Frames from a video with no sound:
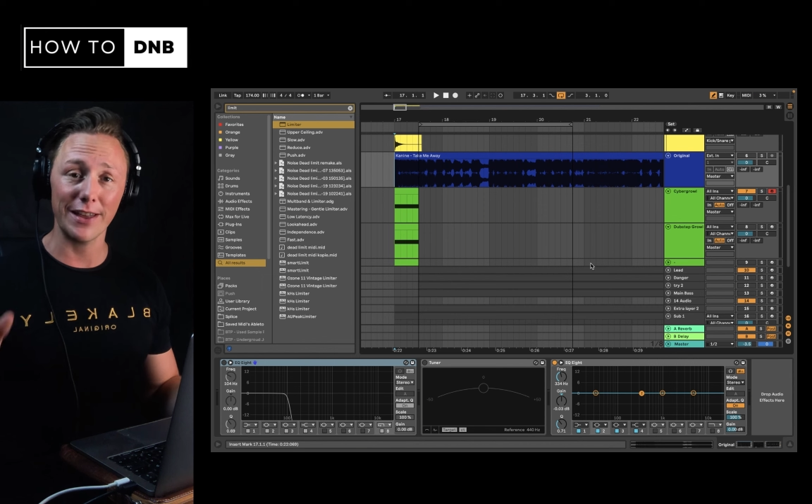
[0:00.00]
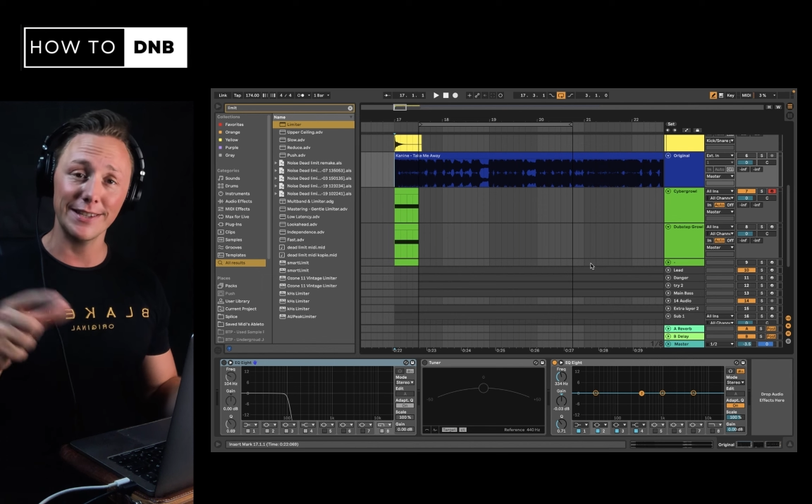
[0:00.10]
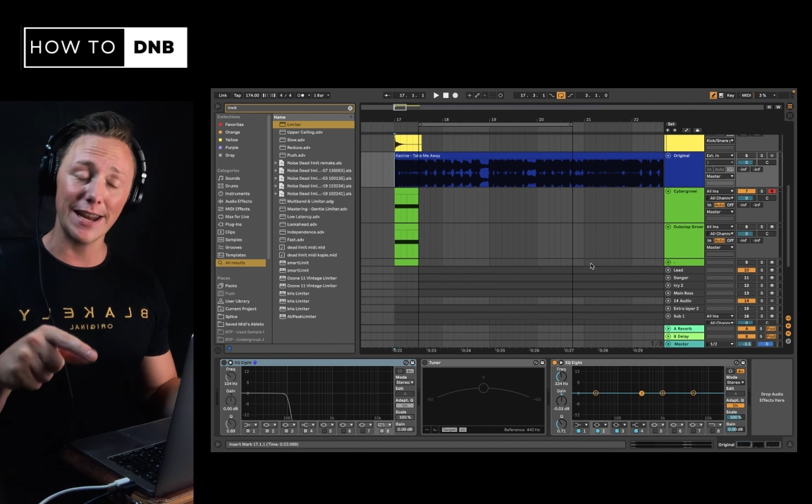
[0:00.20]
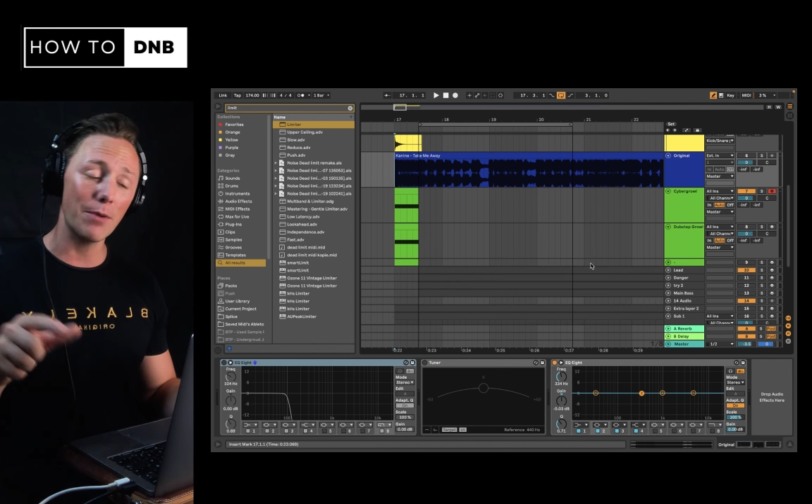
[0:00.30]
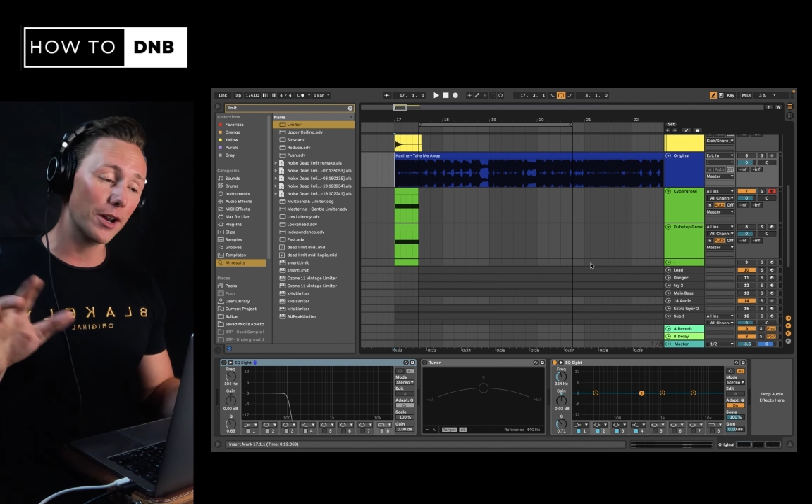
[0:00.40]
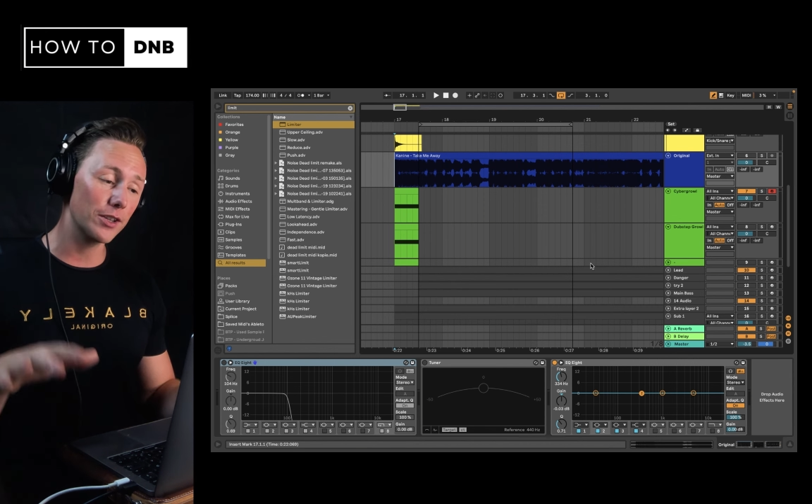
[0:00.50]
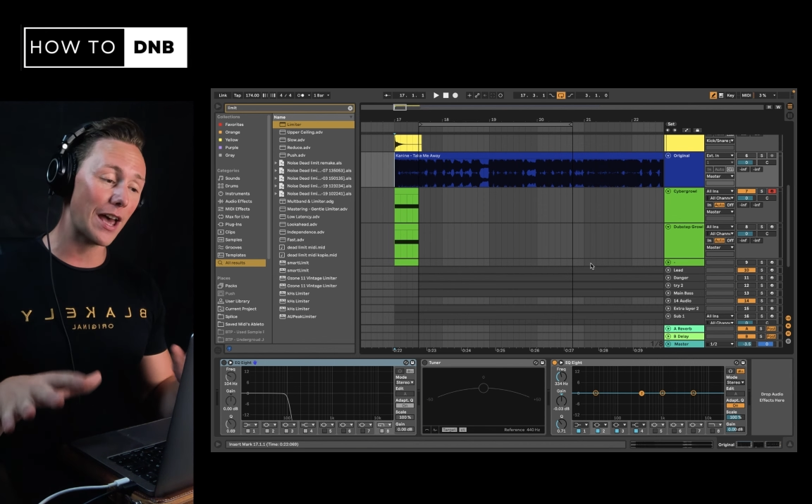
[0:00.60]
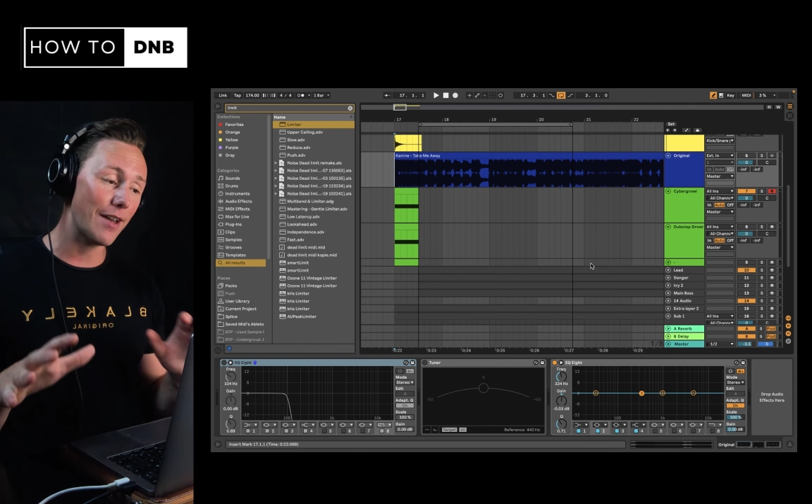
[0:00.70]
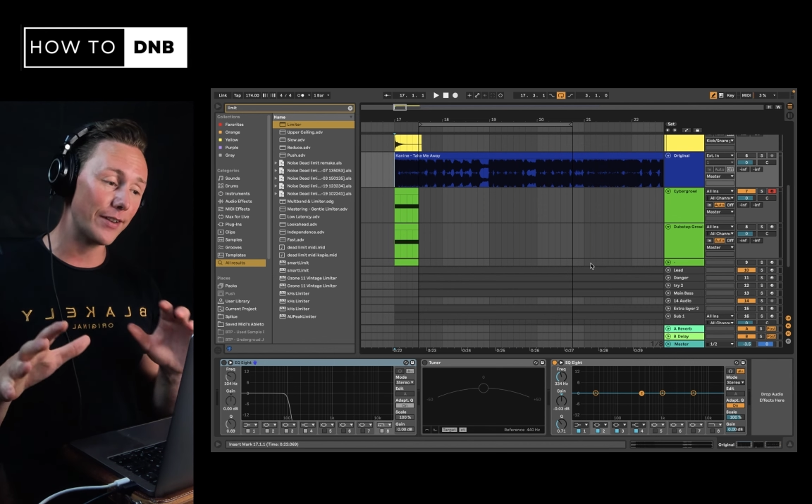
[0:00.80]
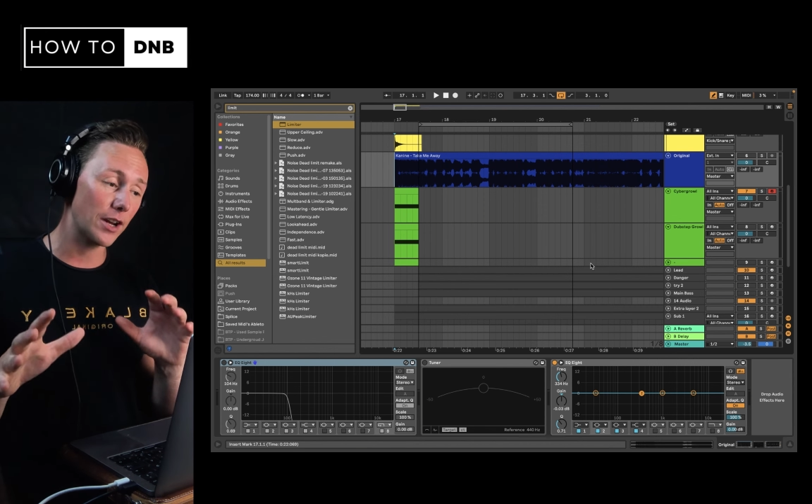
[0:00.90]
And today we're gonna
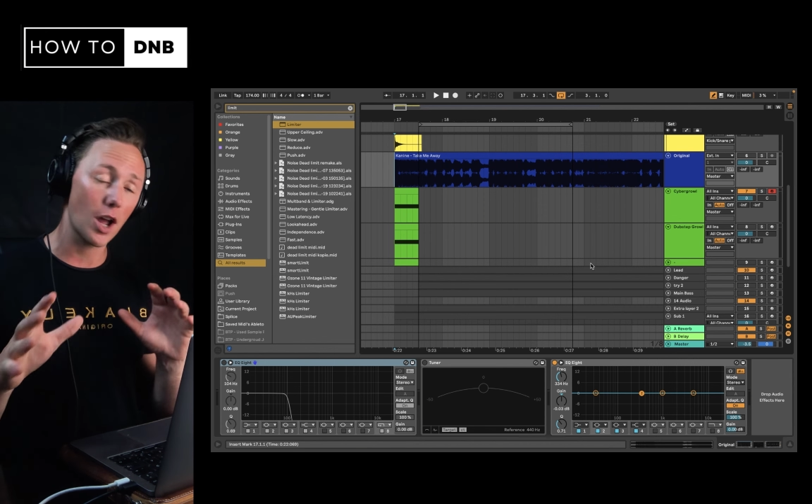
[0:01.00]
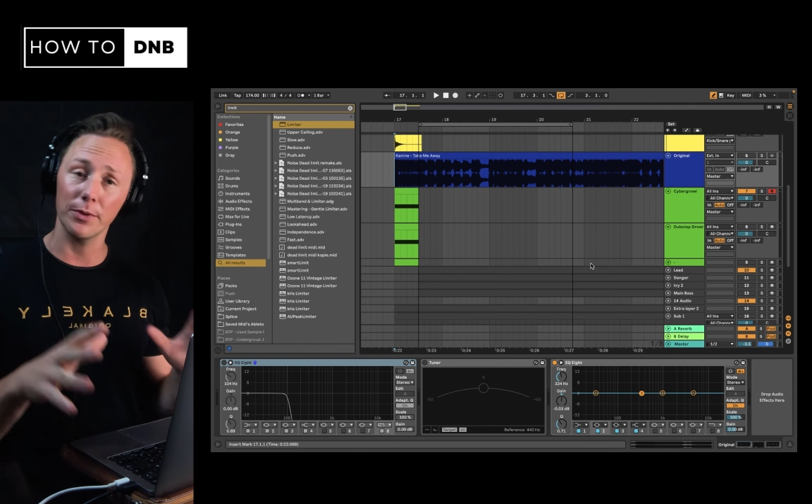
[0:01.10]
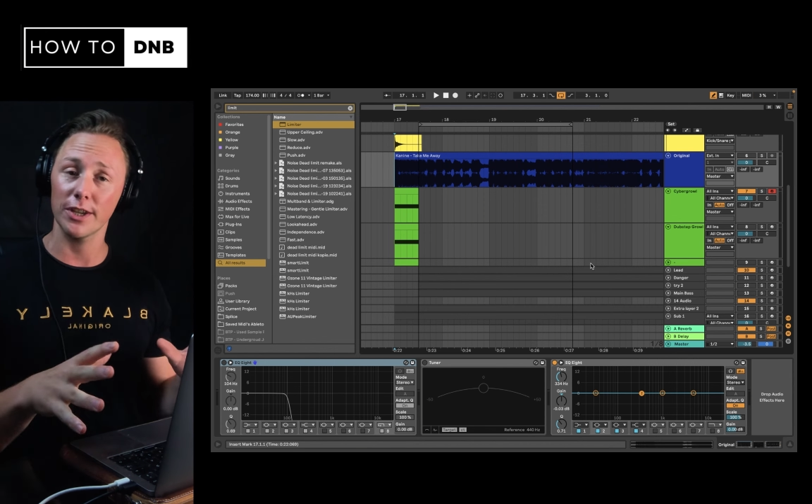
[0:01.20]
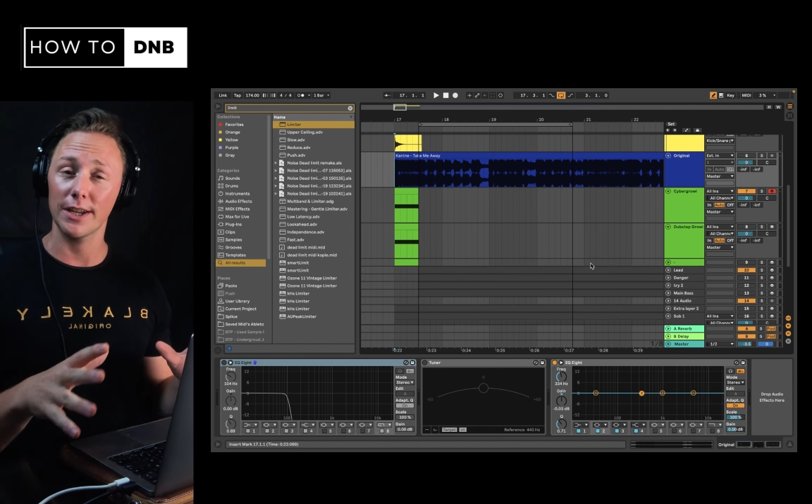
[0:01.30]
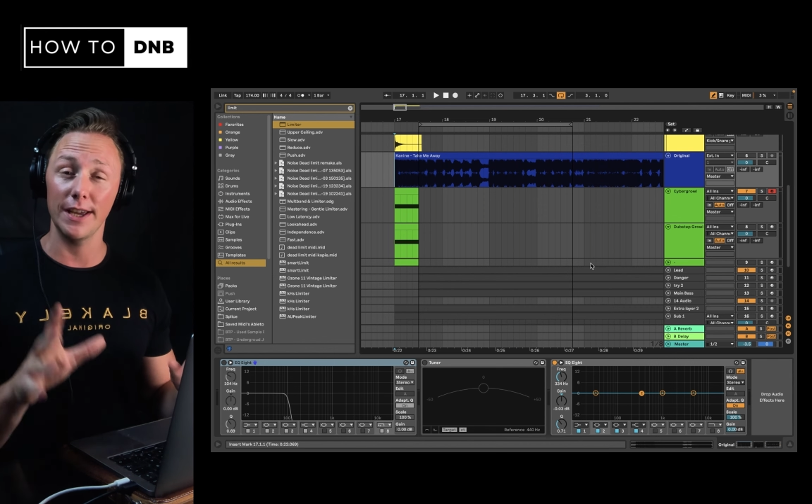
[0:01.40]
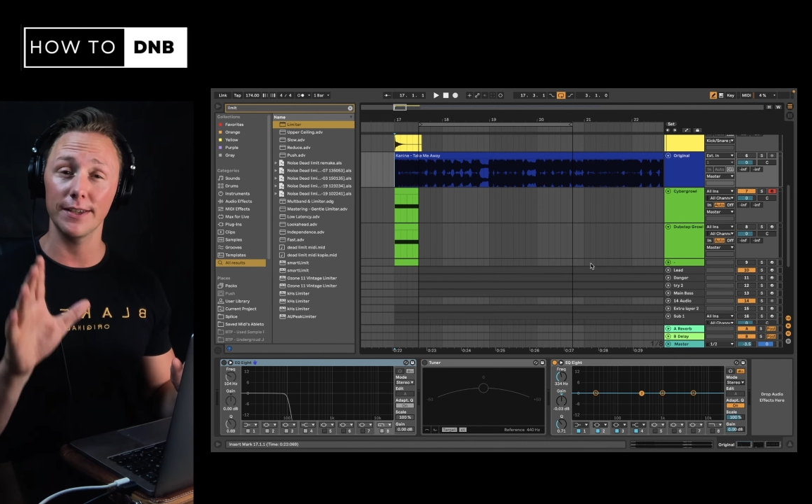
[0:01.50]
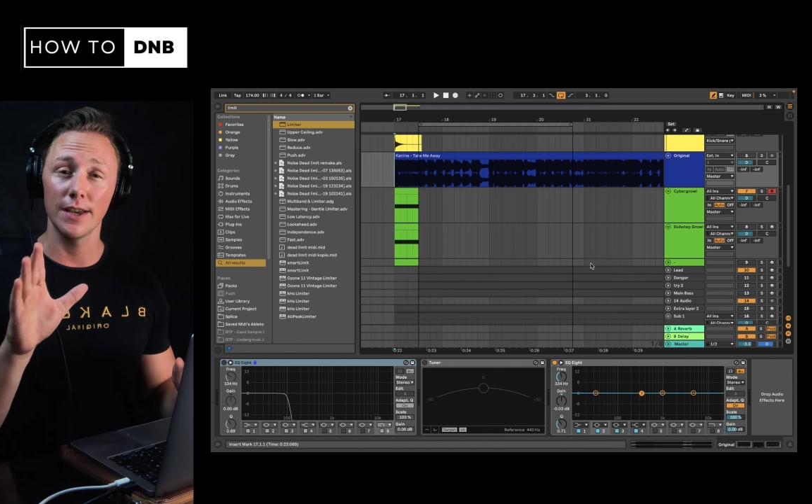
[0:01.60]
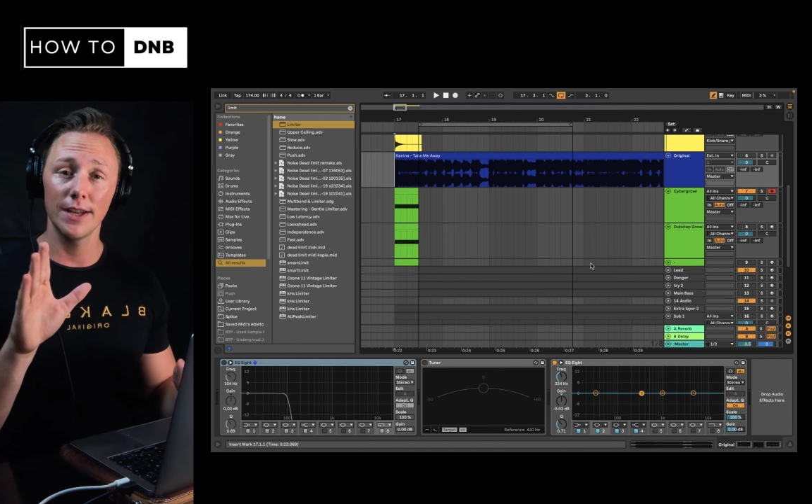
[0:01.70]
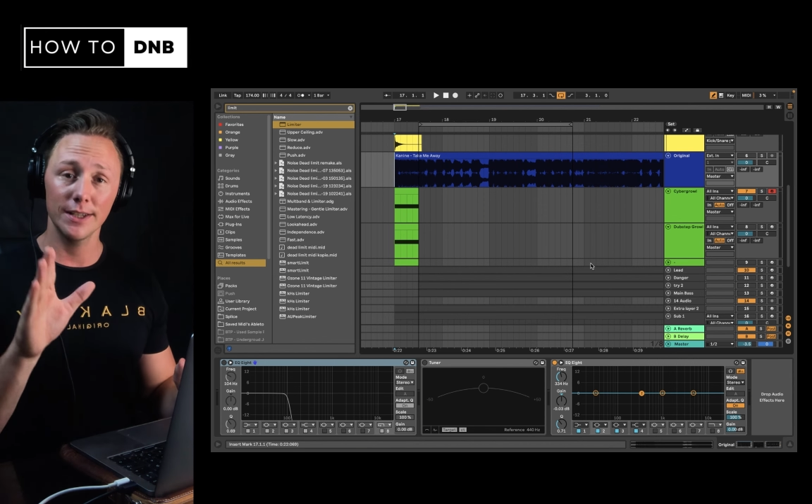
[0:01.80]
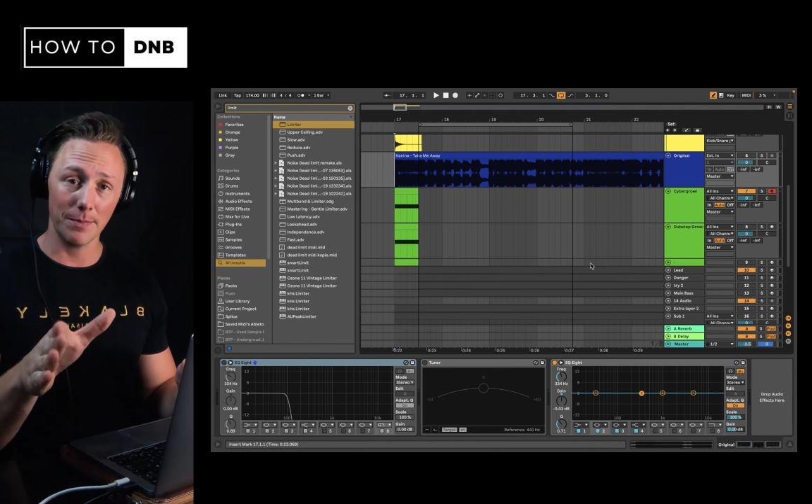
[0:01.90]
dive into a couple techniques
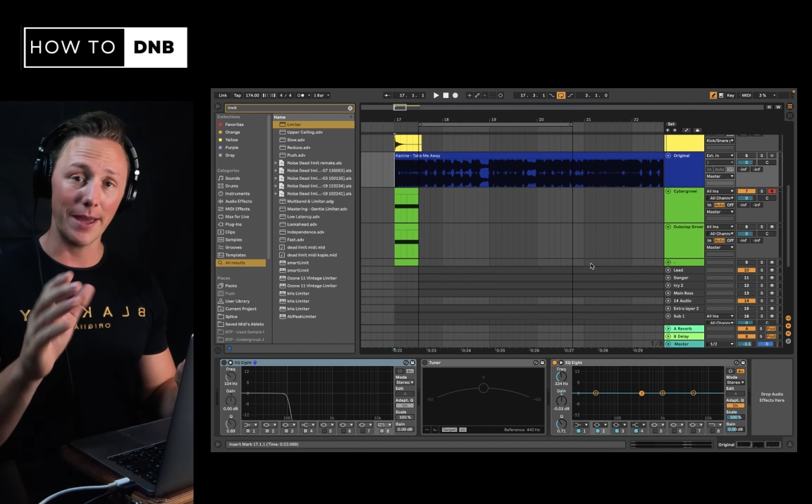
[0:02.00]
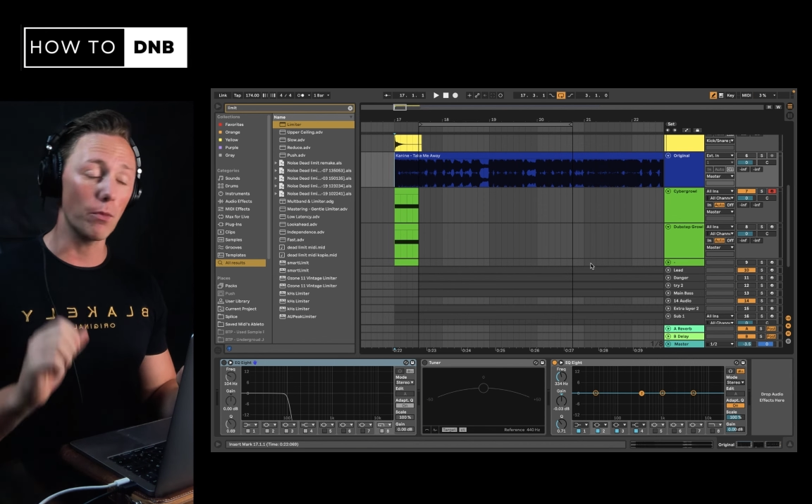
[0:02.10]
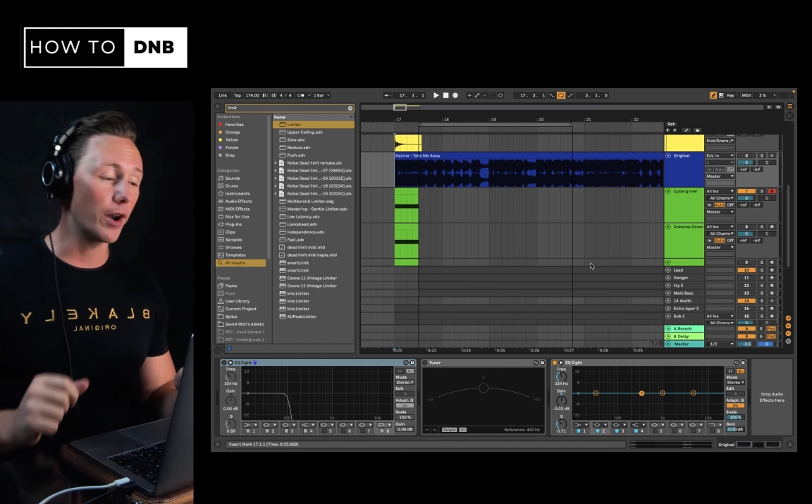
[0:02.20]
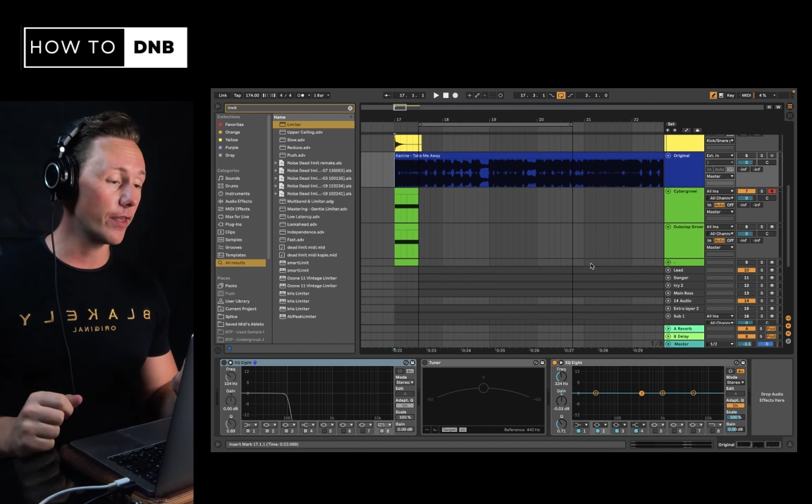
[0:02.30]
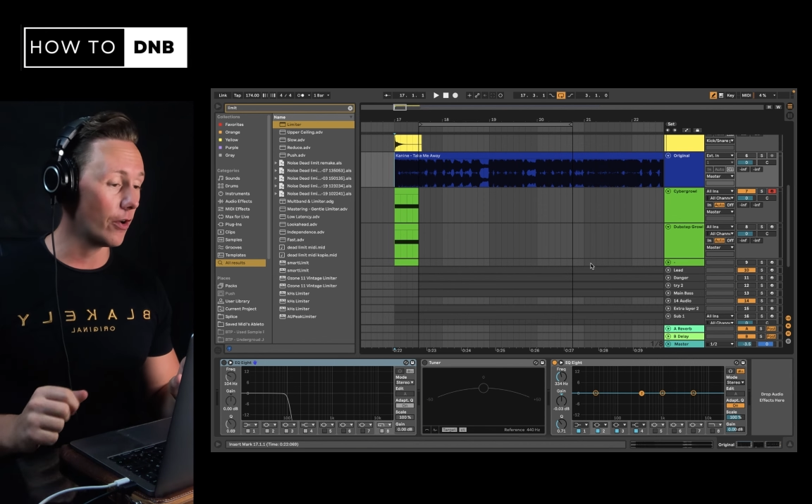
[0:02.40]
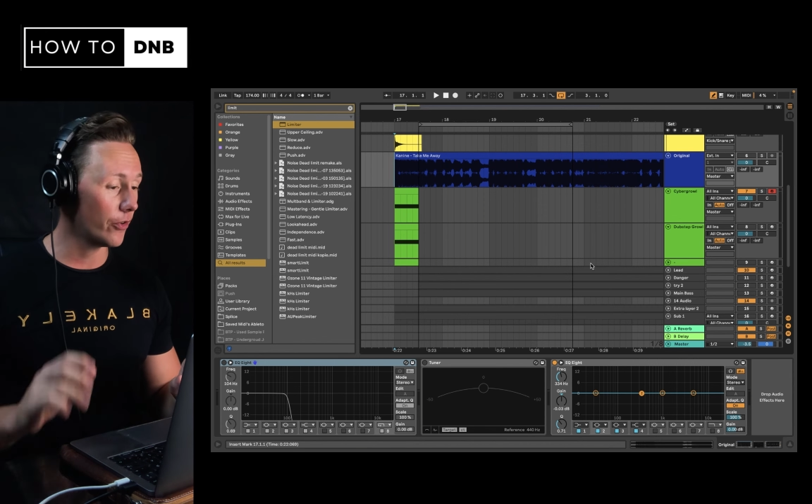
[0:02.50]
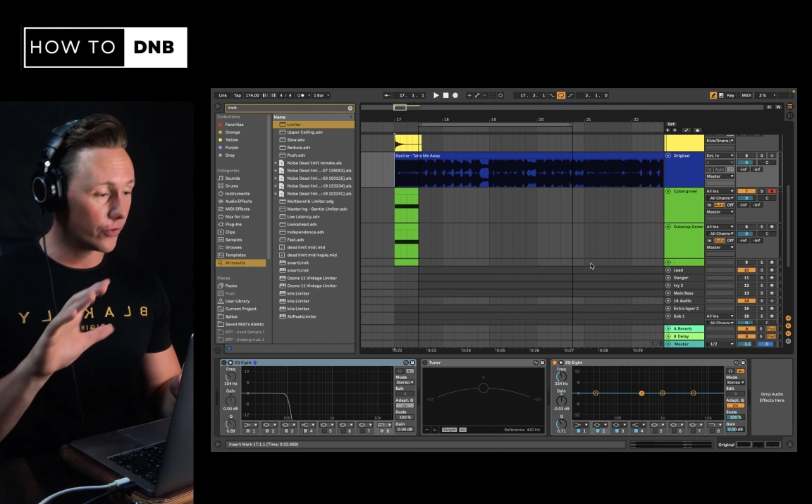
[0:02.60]
to make one of those.